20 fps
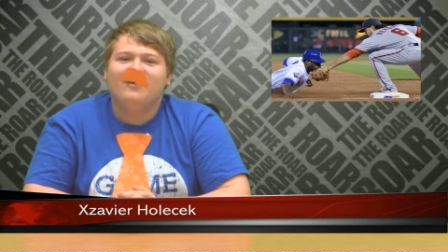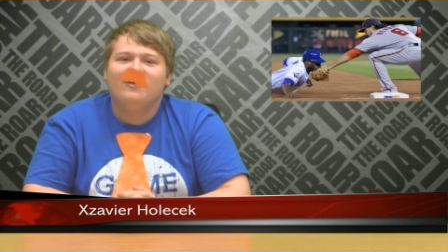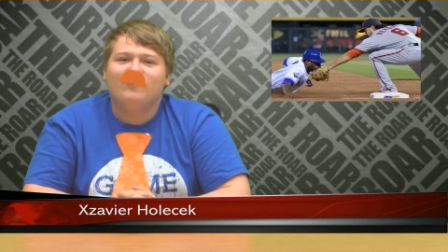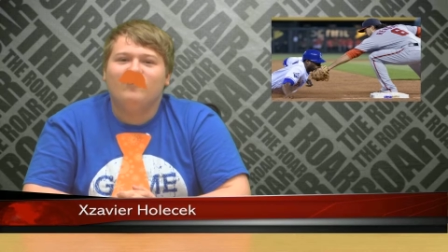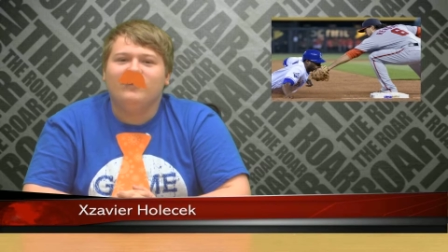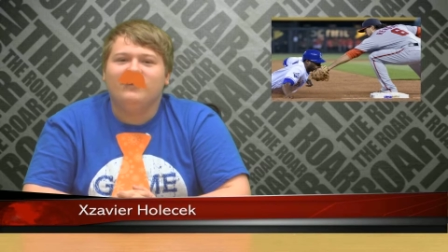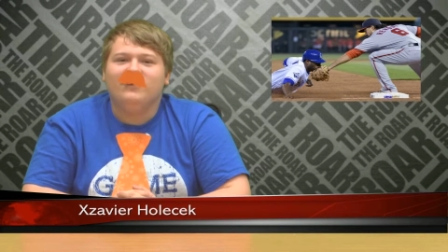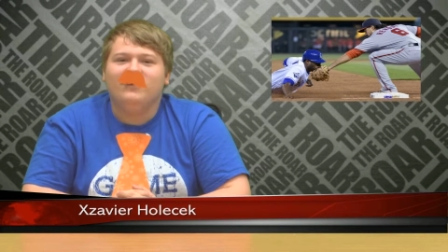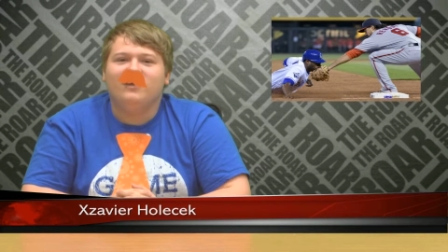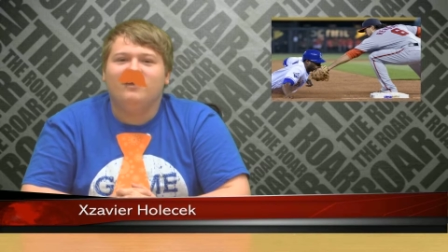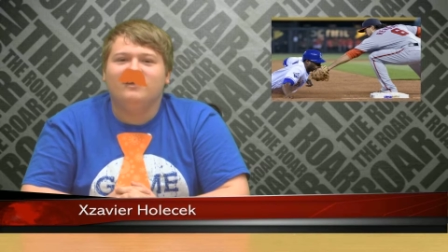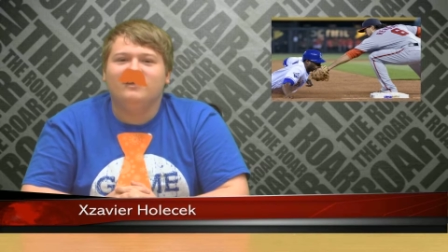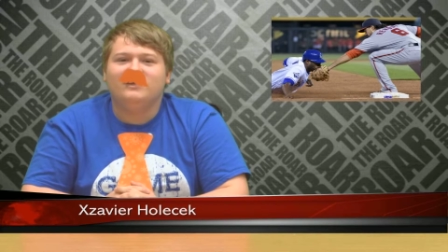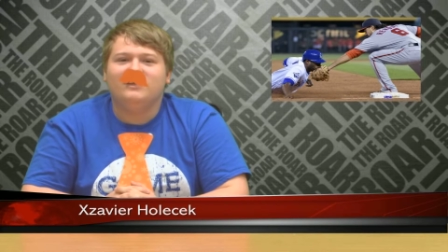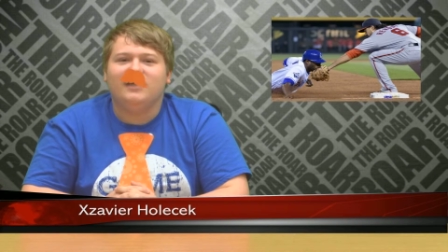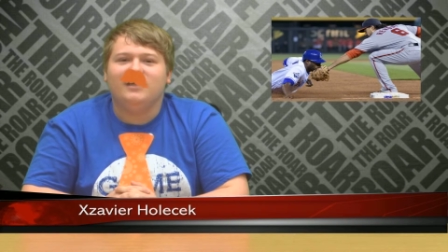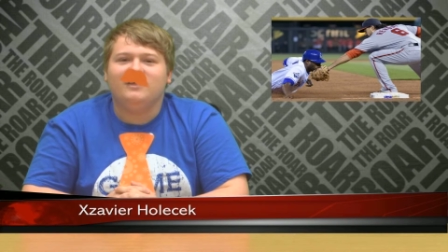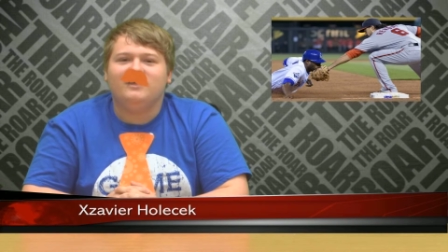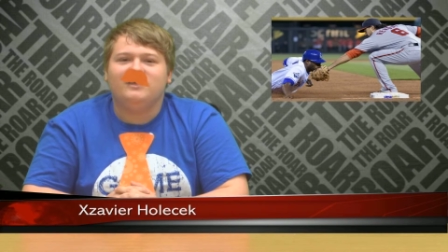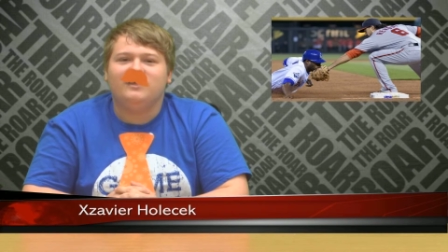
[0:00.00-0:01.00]
when Young
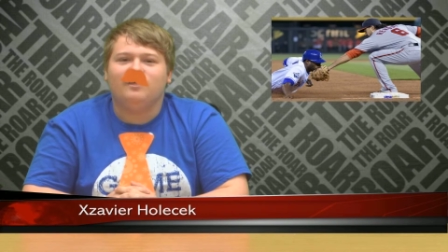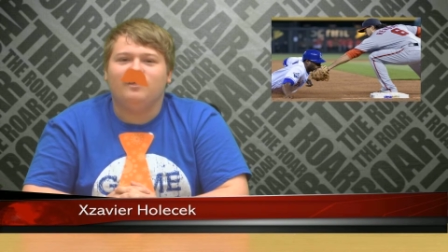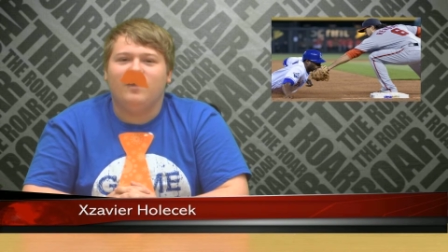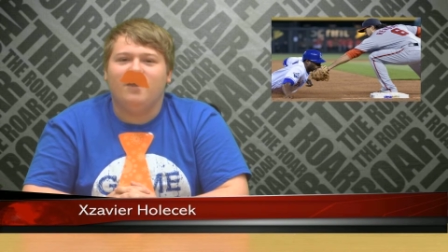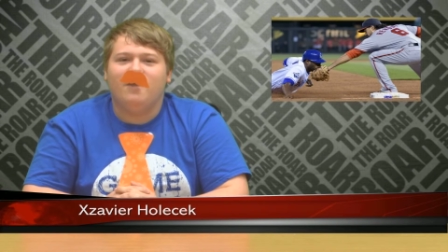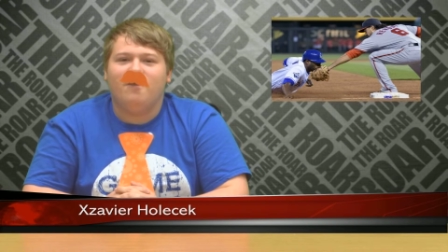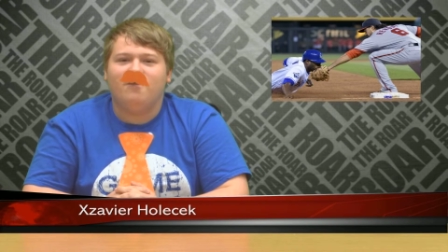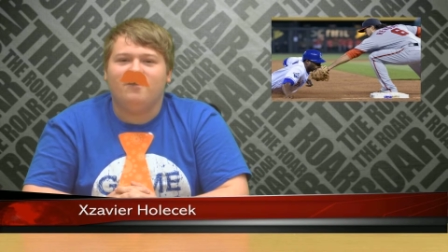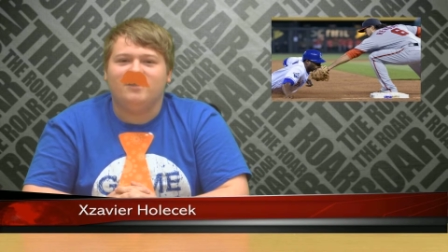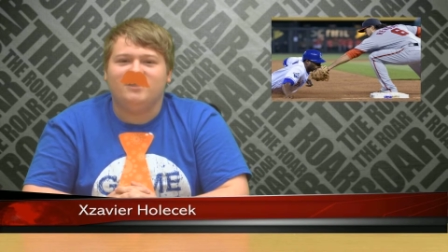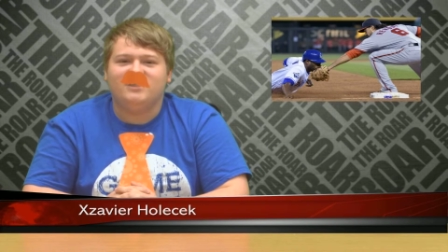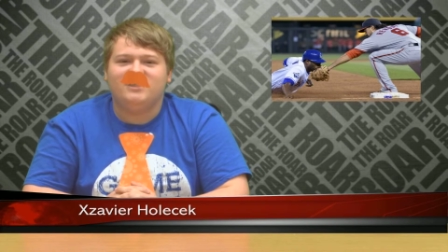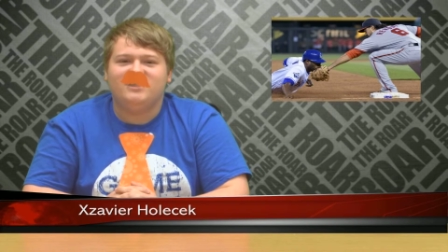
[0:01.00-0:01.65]
takes the mound at